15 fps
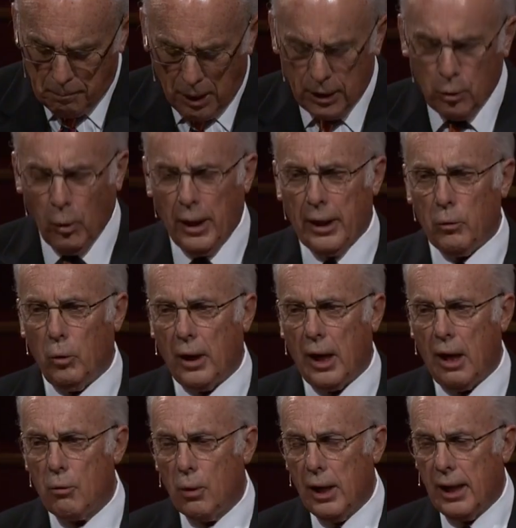By the way, in what
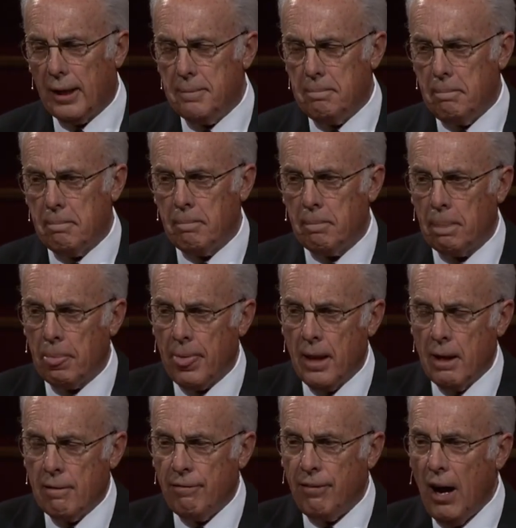I read,
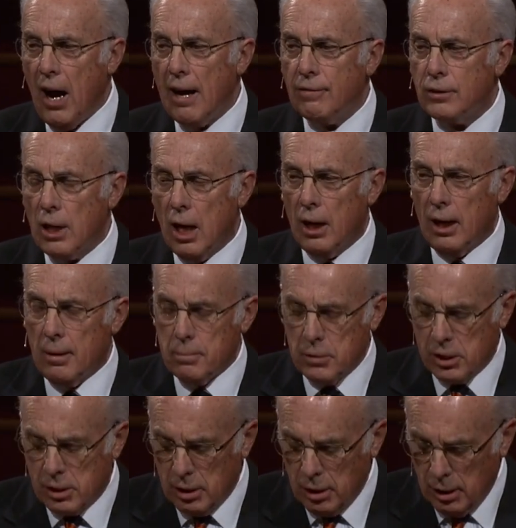five
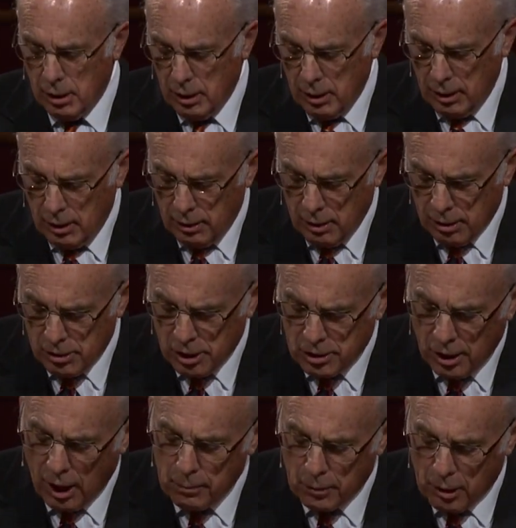times there's a
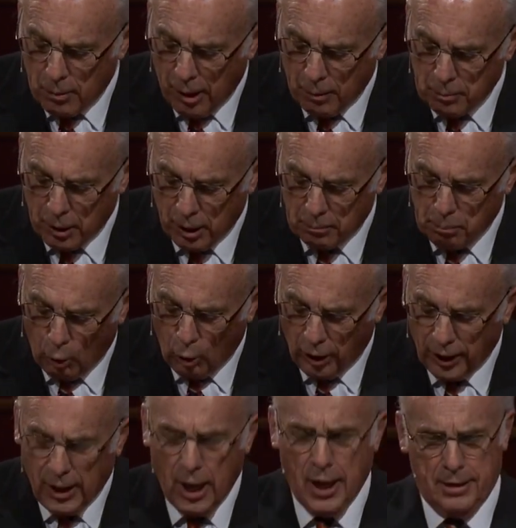statement about being
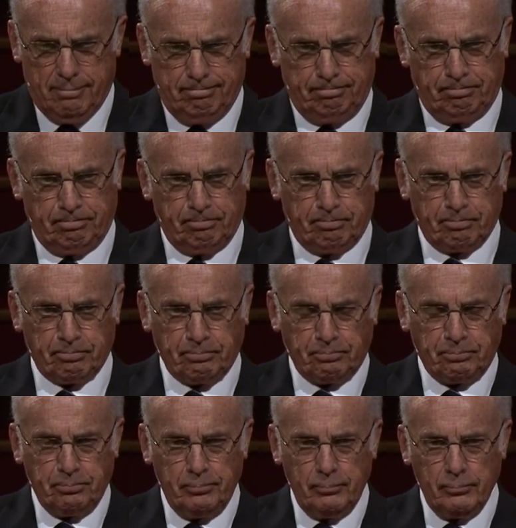born again.
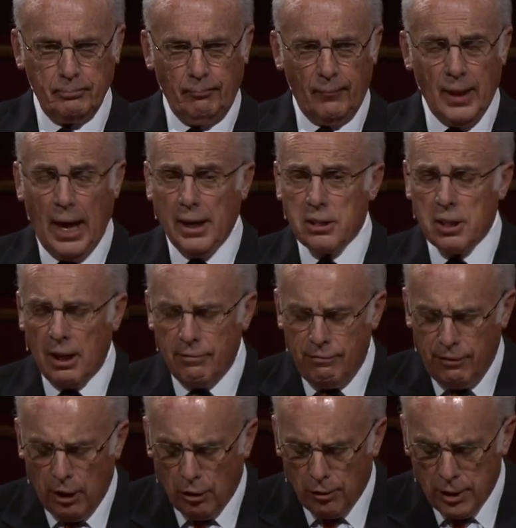That is a
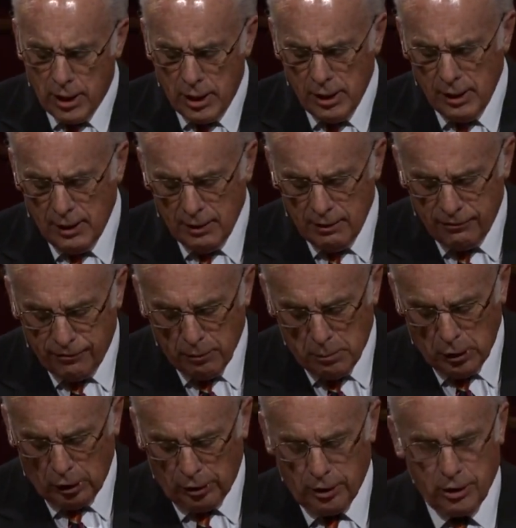very
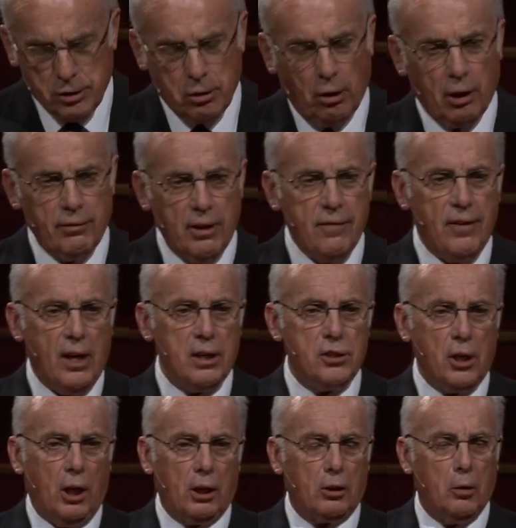familiar sort of
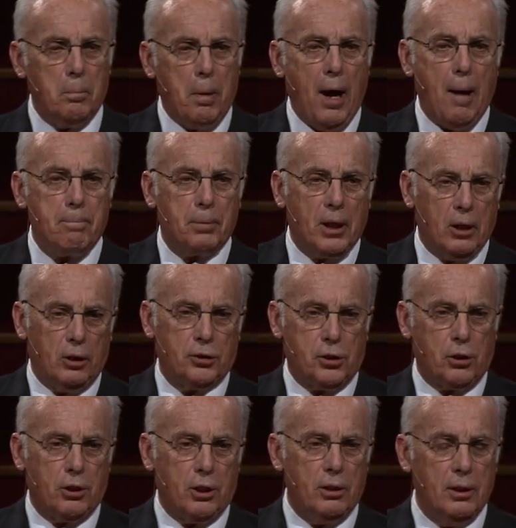evangelical pop
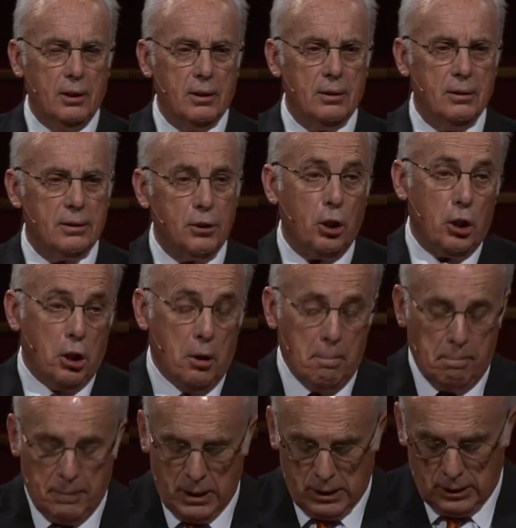culture
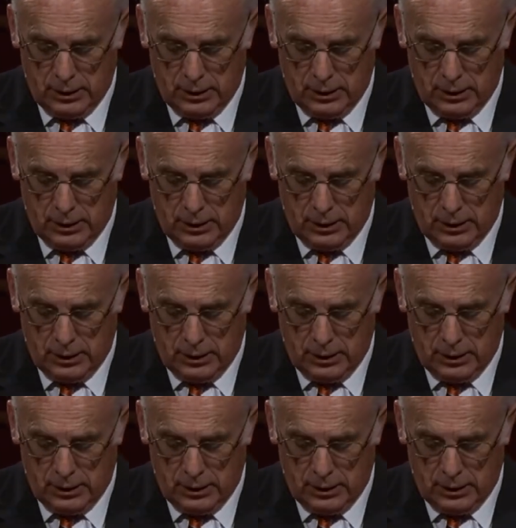term